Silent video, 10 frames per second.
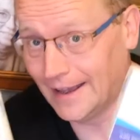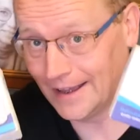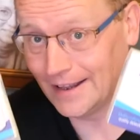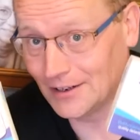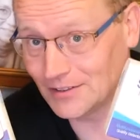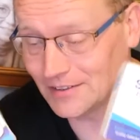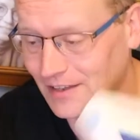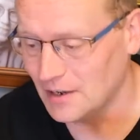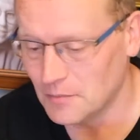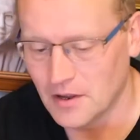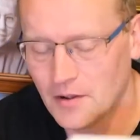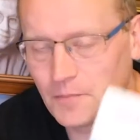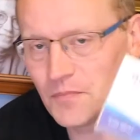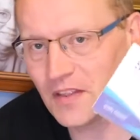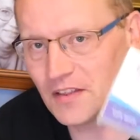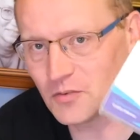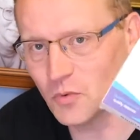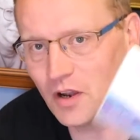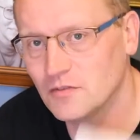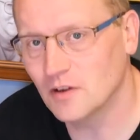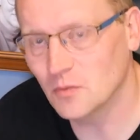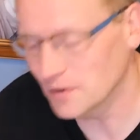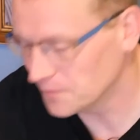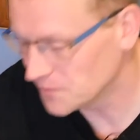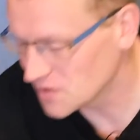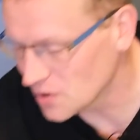looks the same. That's a Wi-Fi one. So